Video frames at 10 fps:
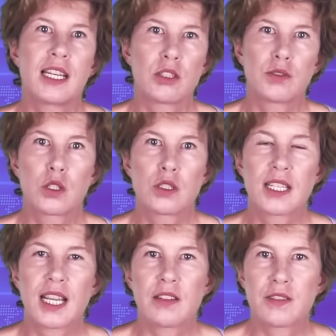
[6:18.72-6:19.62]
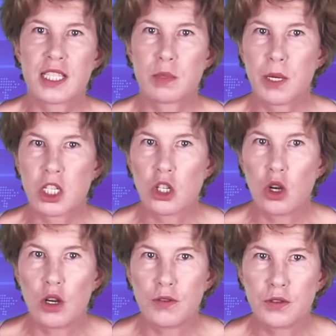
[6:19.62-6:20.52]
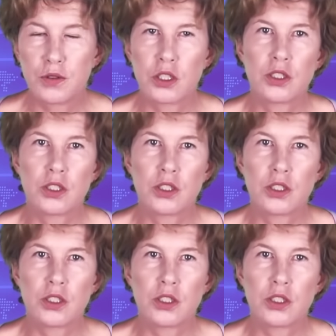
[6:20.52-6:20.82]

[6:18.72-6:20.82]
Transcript: And of course, I have a special offer for